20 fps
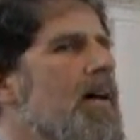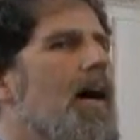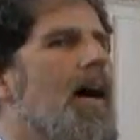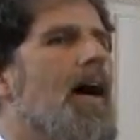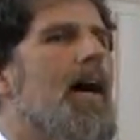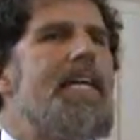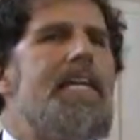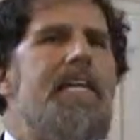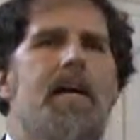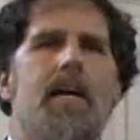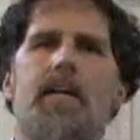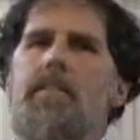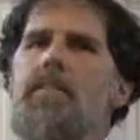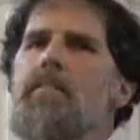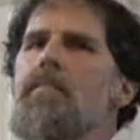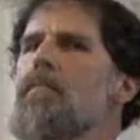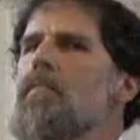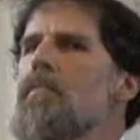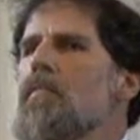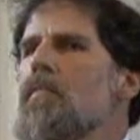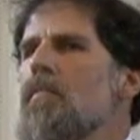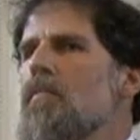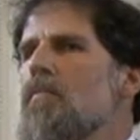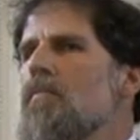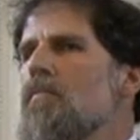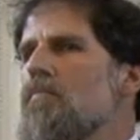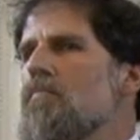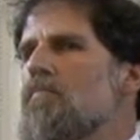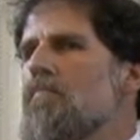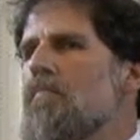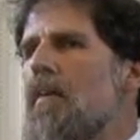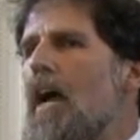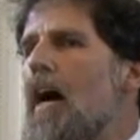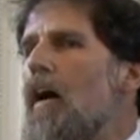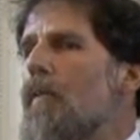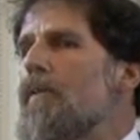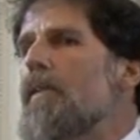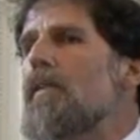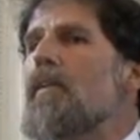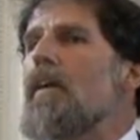A young,
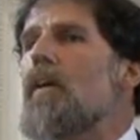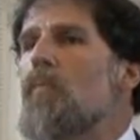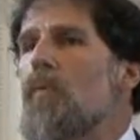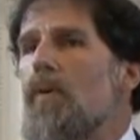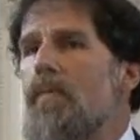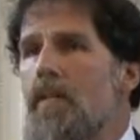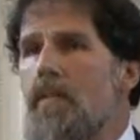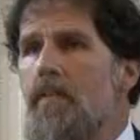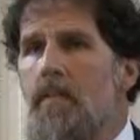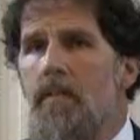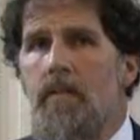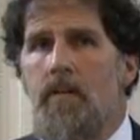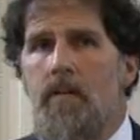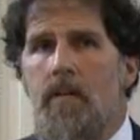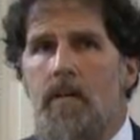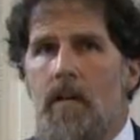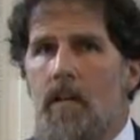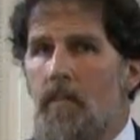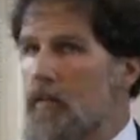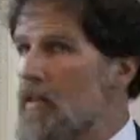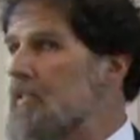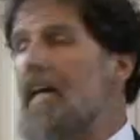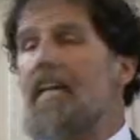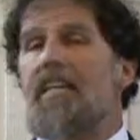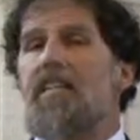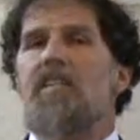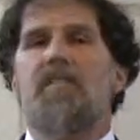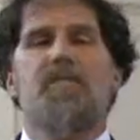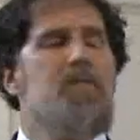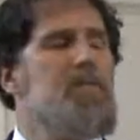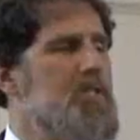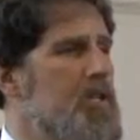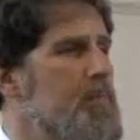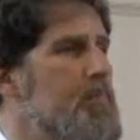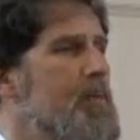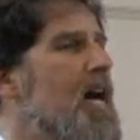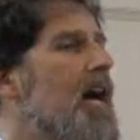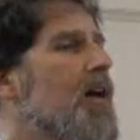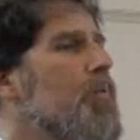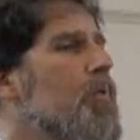healthy-looking woman. Looks like she should
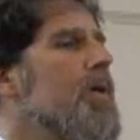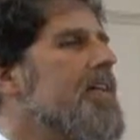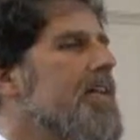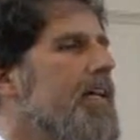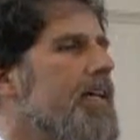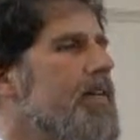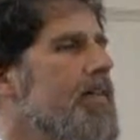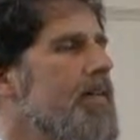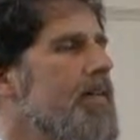be out working.